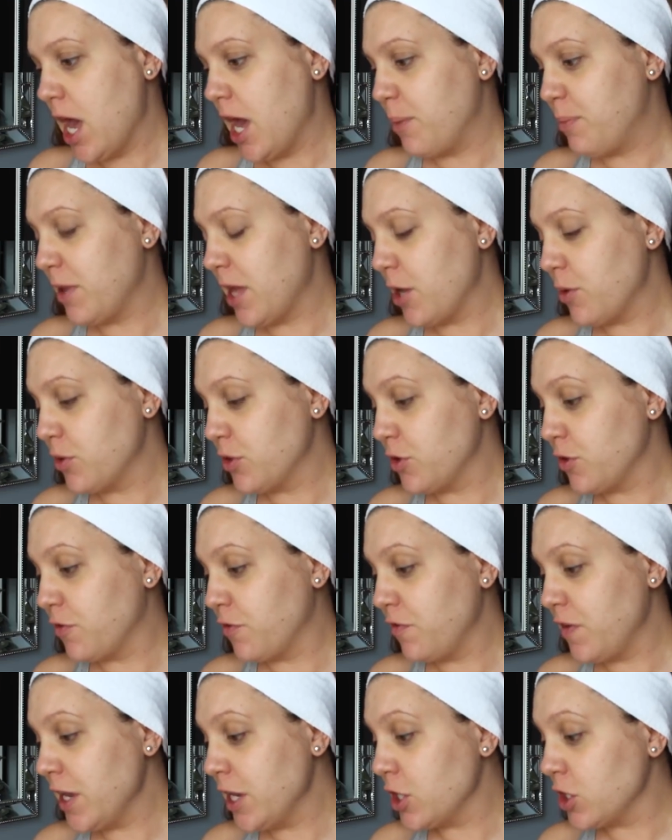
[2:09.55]
apply with your
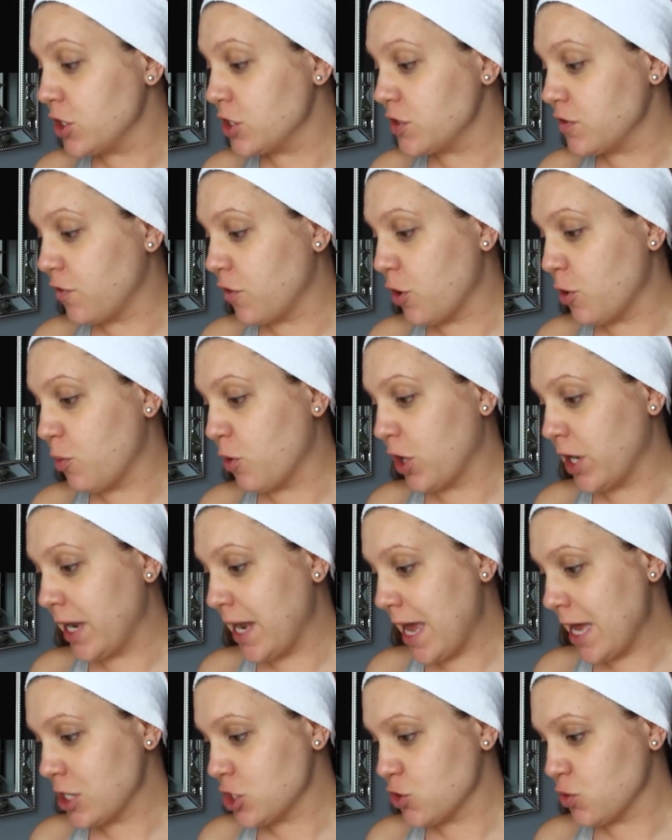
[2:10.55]
fingers for a
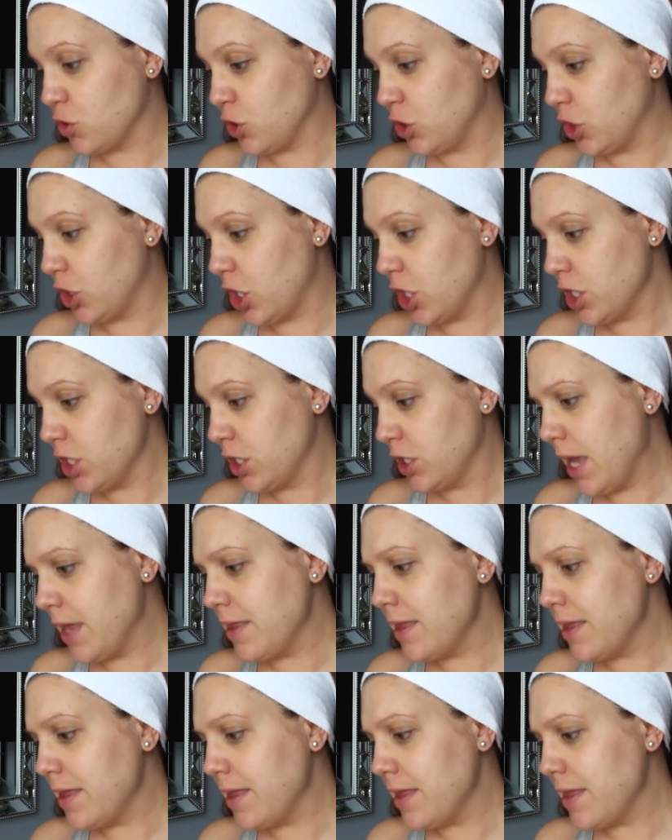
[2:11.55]
more natural look,